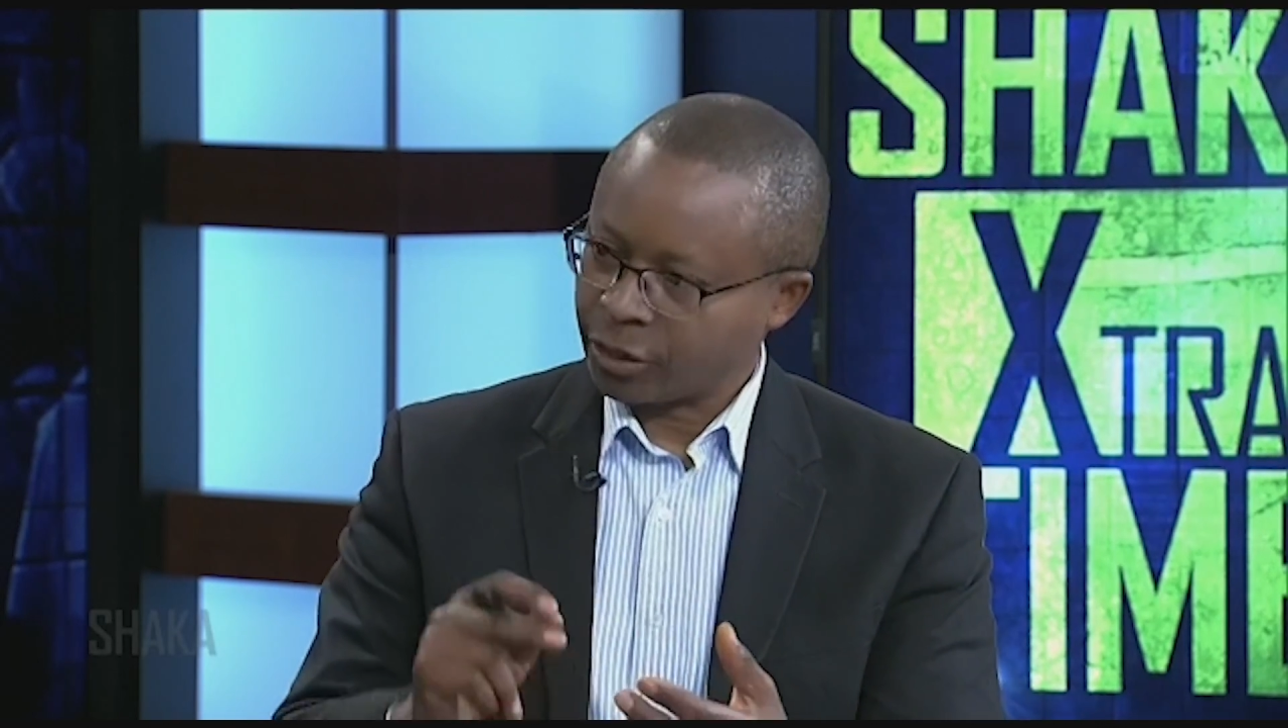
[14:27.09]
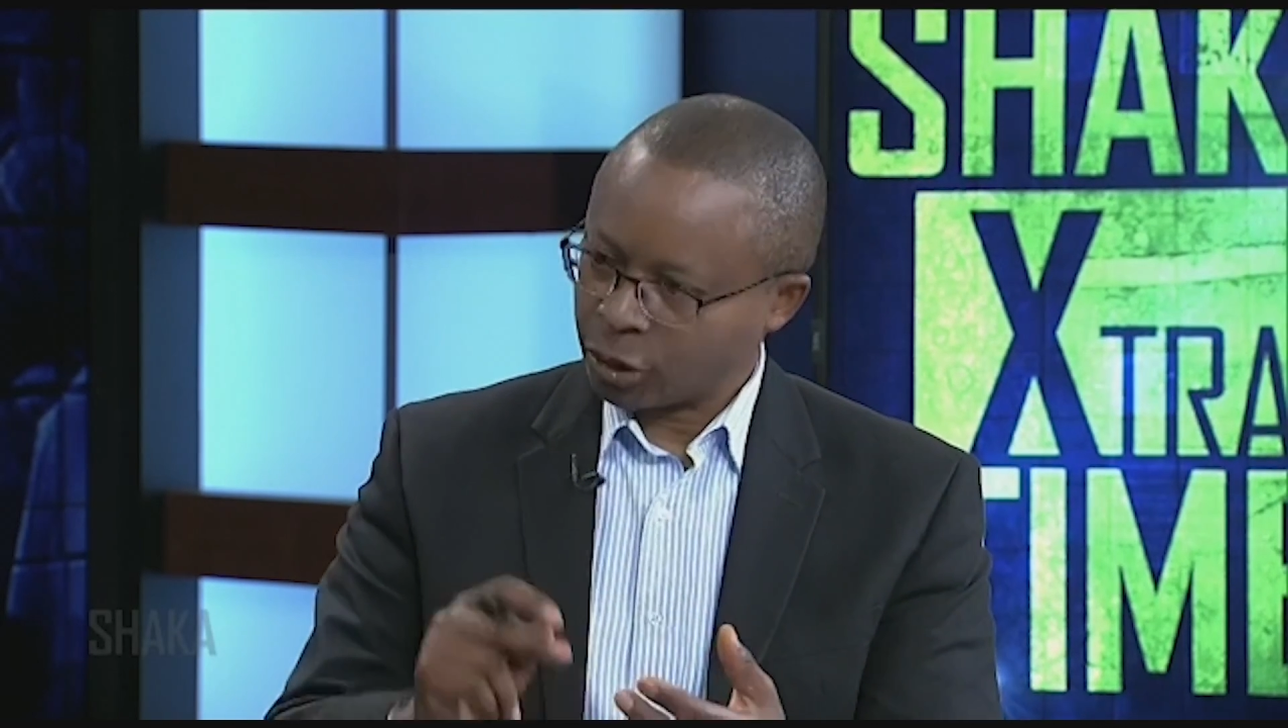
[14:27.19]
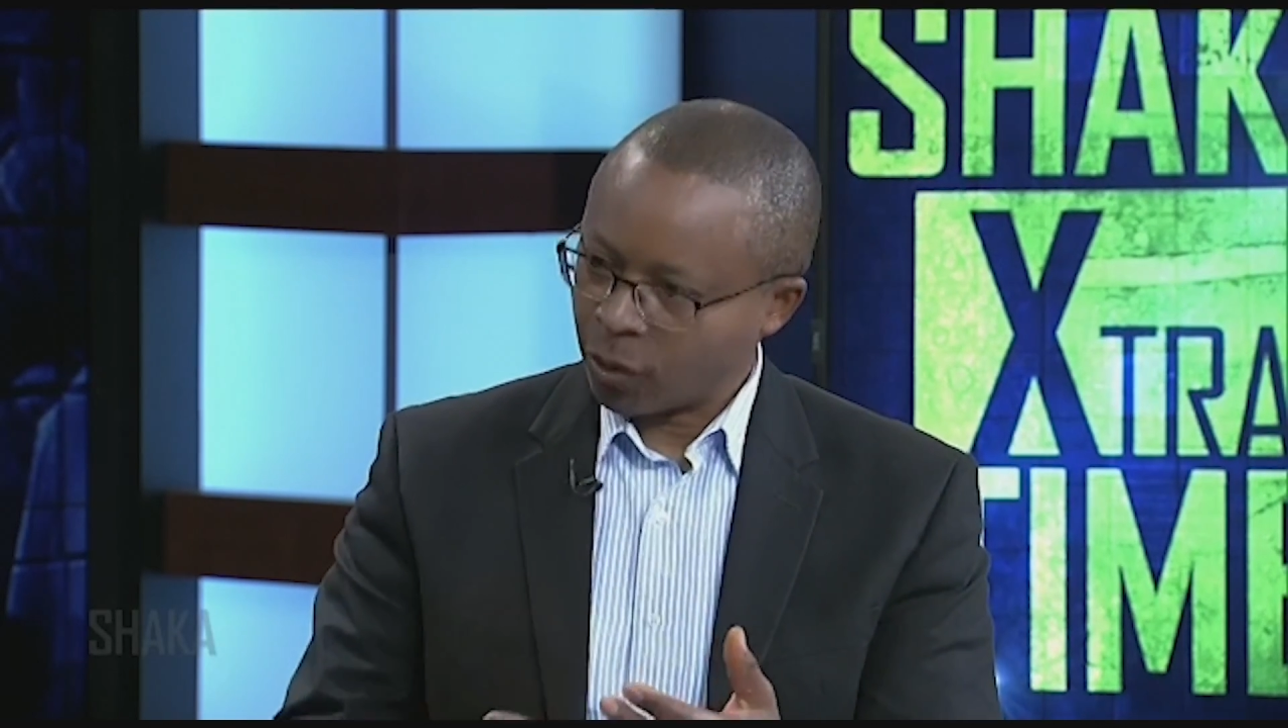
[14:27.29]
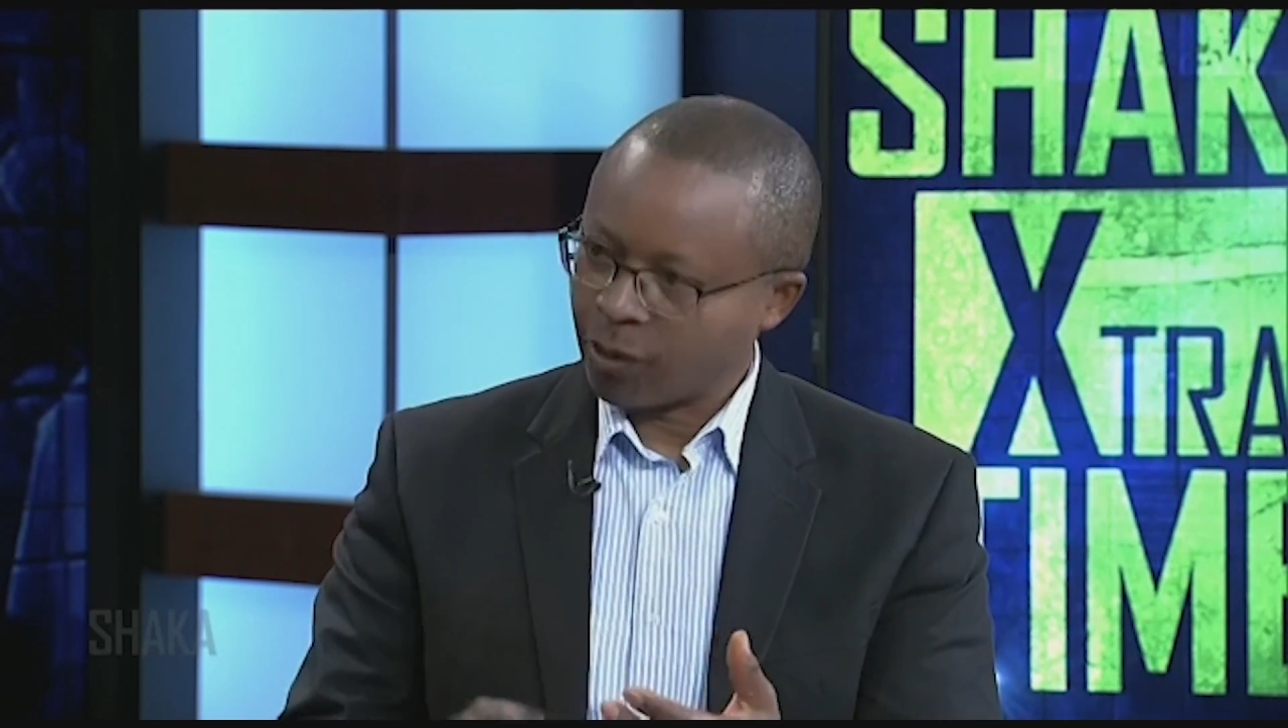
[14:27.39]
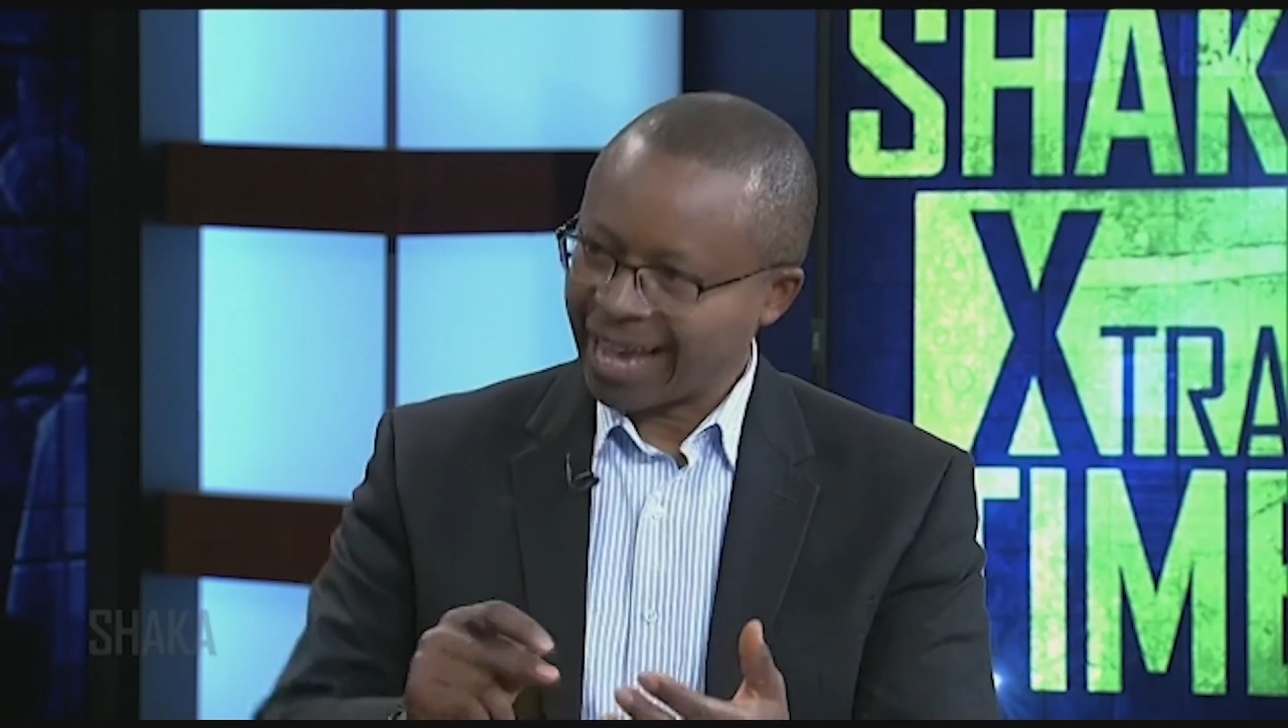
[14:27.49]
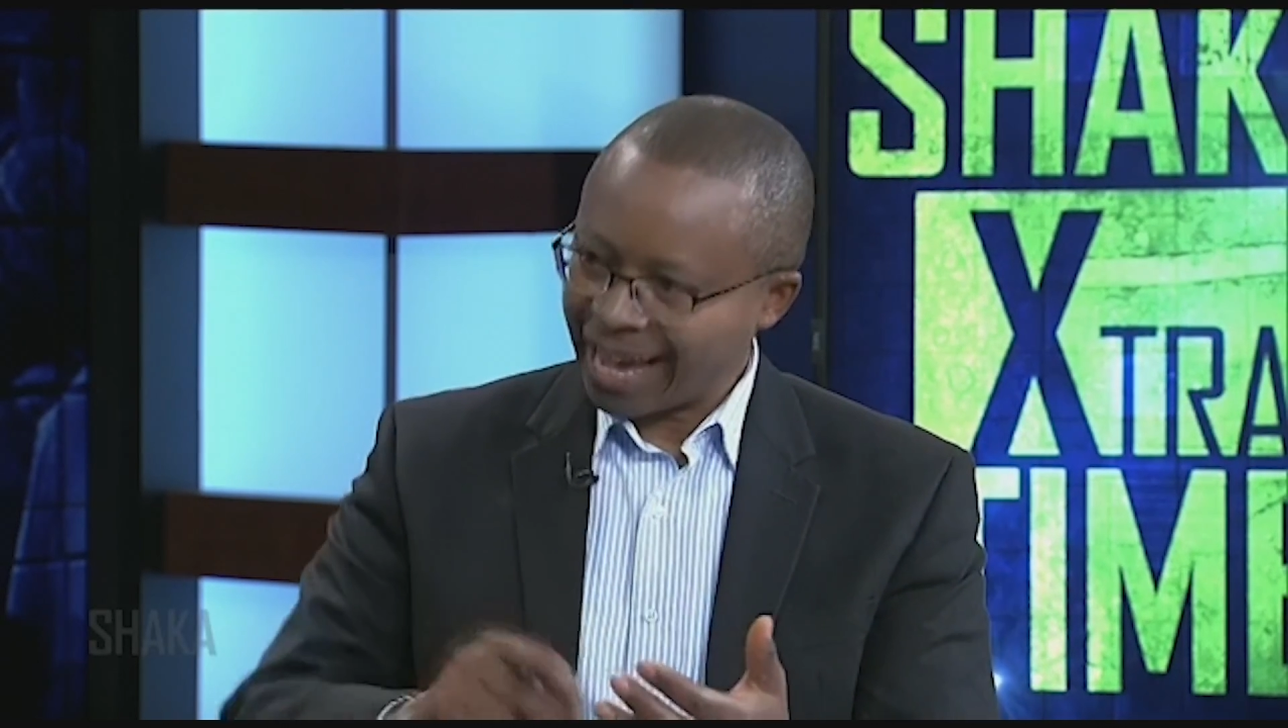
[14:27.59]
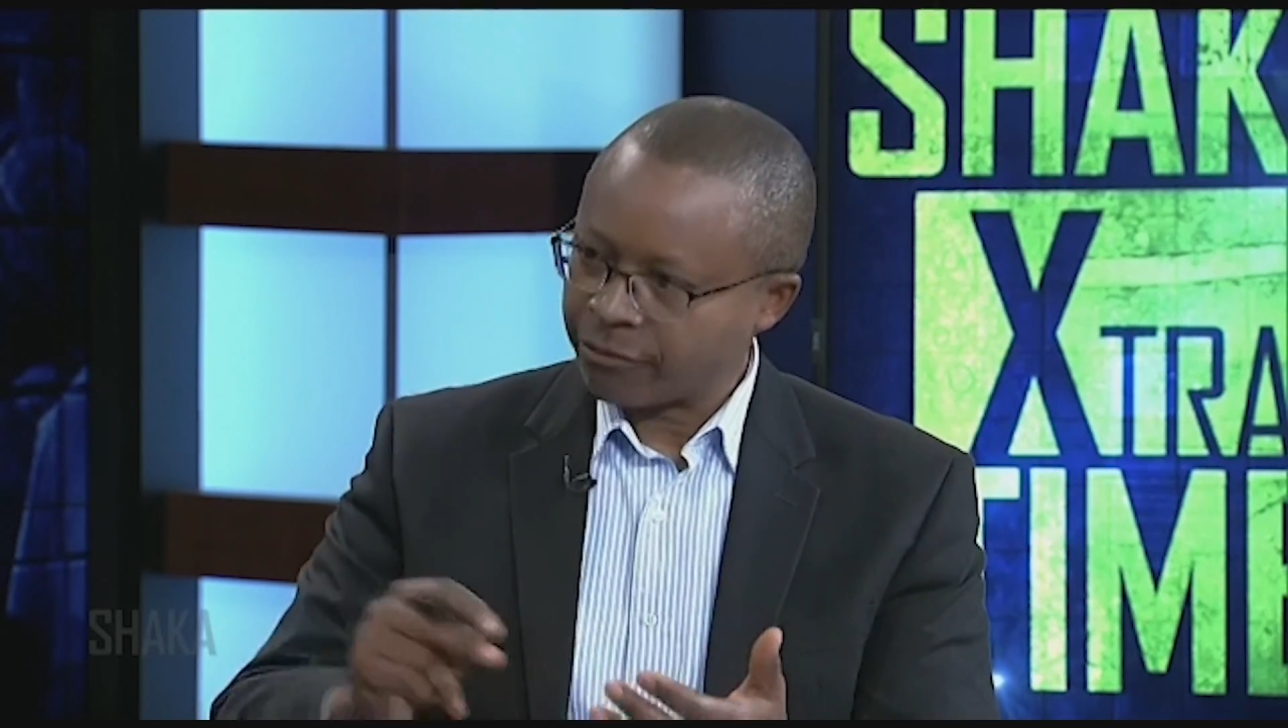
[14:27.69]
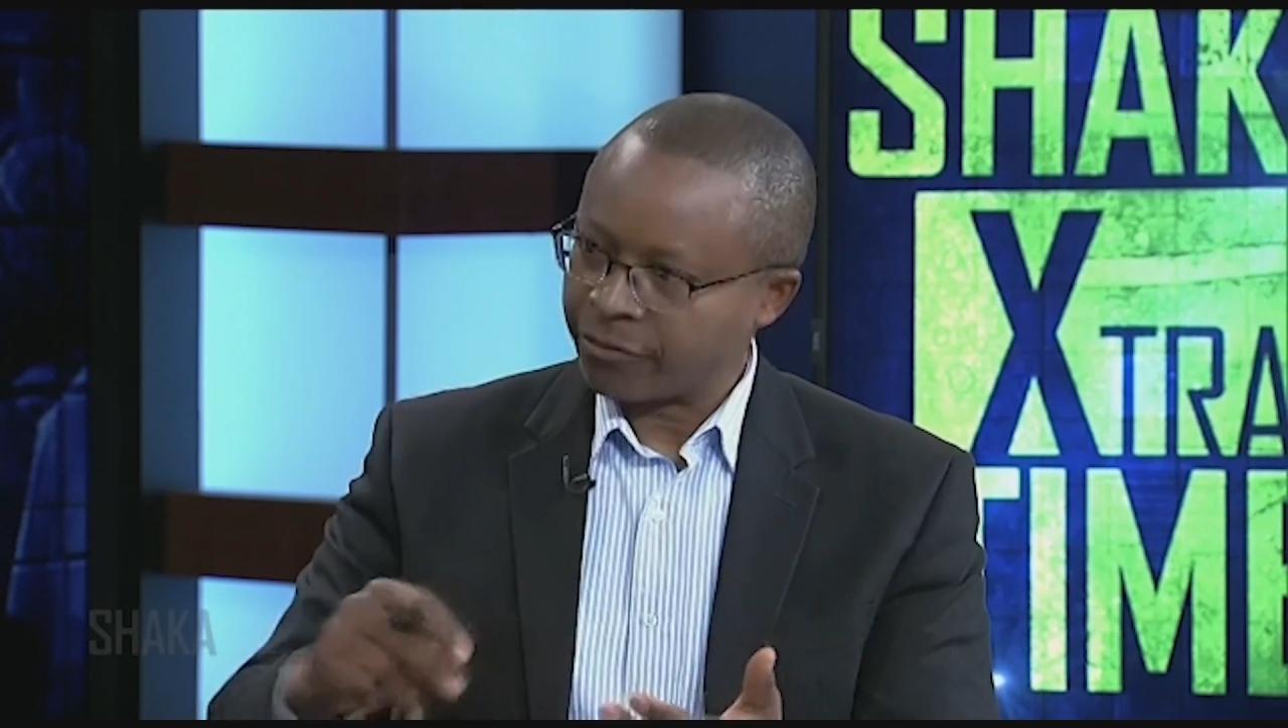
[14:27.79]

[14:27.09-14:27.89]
$1